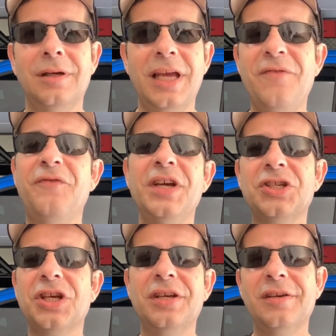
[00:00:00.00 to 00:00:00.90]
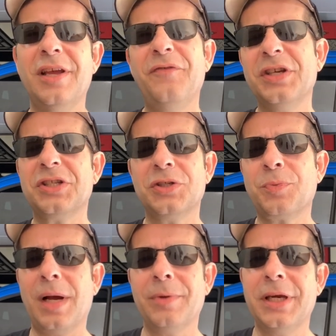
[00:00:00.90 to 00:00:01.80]
efficient's
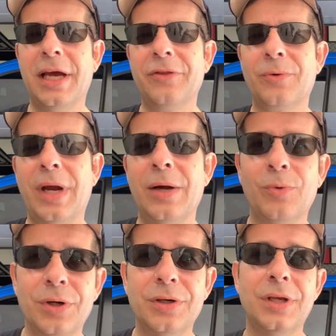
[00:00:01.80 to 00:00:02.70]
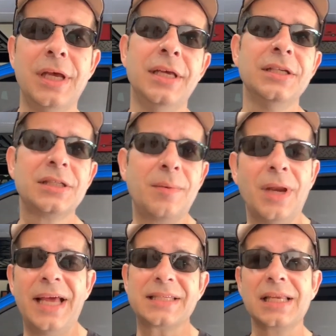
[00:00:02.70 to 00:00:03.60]
probably not the right word. Some
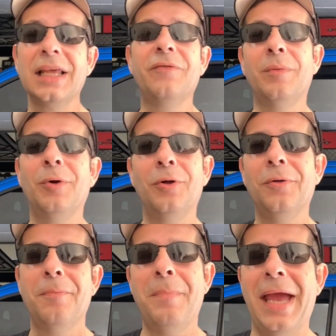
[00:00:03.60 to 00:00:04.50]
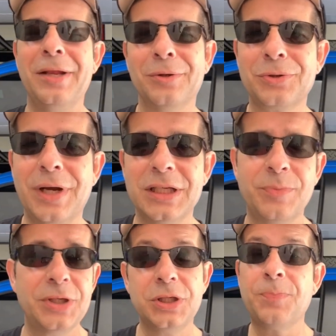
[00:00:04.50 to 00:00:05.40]
less livable manual
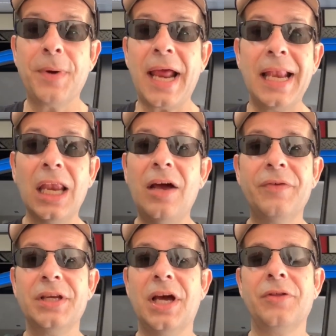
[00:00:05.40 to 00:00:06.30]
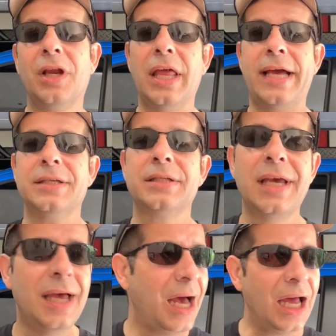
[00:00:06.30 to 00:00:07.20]
transmissions, but I love it nonetheless.
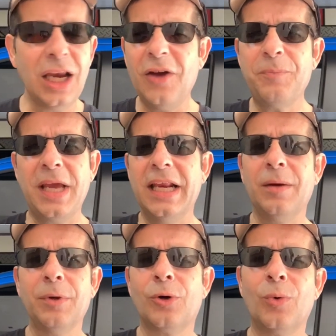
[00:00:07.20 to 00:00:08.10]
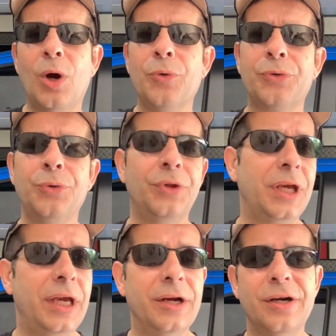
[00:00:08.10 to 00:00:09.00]
I love being able to row through the
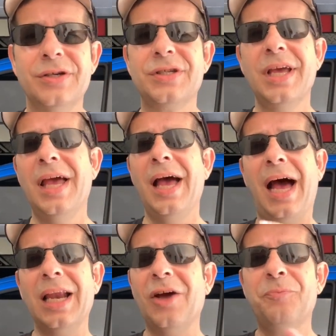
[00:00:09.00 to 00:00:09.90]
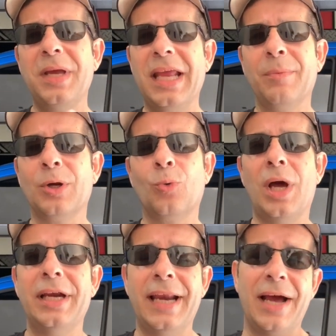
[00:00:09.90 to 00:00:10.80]
gears. I love being able to
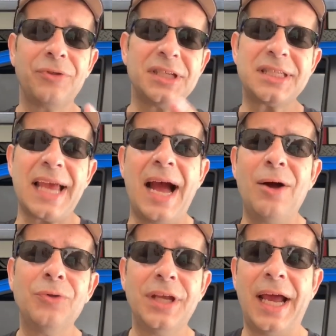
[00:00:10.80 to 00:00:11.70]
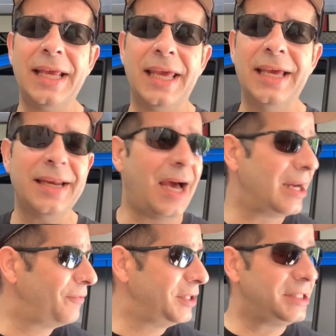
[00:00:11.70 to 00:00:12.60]
run it out. The sound that I get
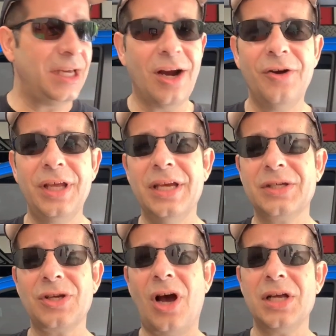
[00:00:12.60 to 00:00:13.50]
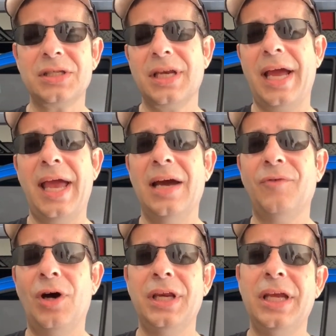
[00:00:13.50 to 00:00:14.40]
out of the TRD exhaust that I have
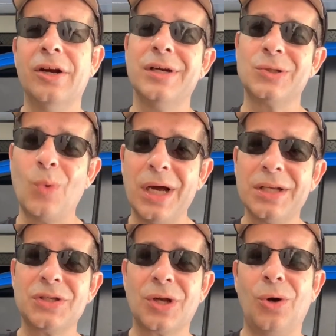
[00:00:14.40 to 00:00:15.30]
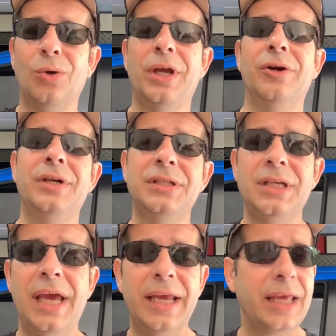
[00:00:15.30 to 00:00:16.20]
on here, as well as the cold air
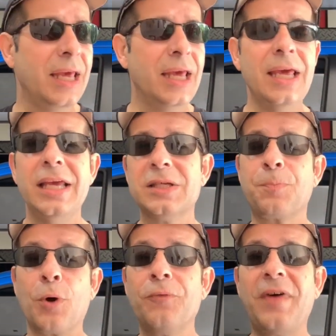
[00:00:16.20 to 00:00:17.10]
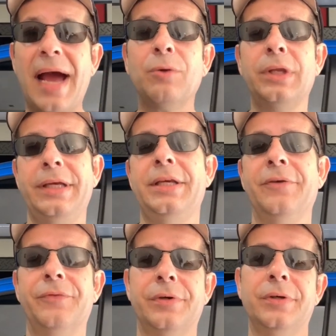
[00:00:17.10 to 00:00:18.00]
intake, is profoundly
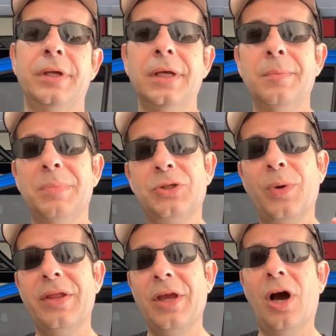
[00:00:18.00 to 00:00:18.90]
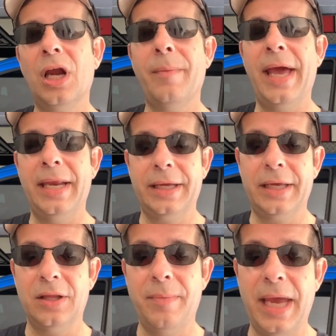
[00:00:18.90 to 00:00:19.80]
different between the automatic
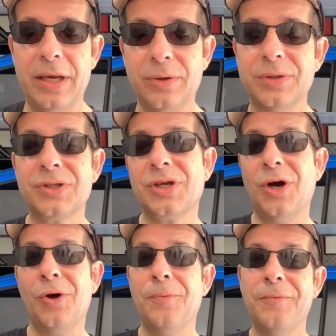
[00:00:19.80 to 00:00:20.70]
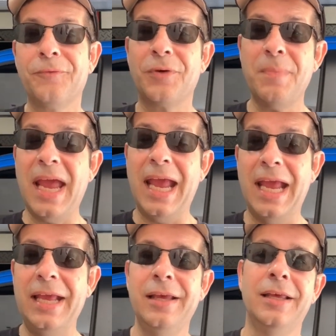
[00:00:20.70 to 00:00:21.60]
and the manual. So for
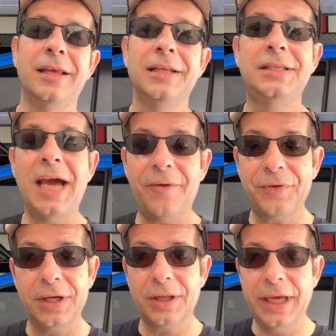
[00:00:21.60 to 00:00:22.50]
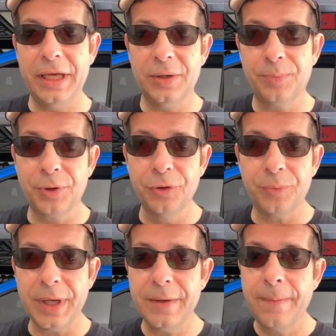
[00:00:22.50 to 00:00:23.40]
me, definitely an
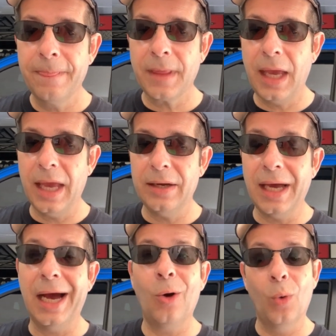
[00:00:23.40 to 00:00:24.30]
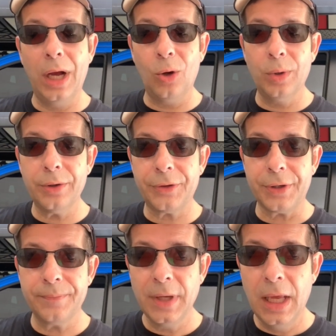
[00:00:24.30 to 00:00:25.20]
improvement and well worth it.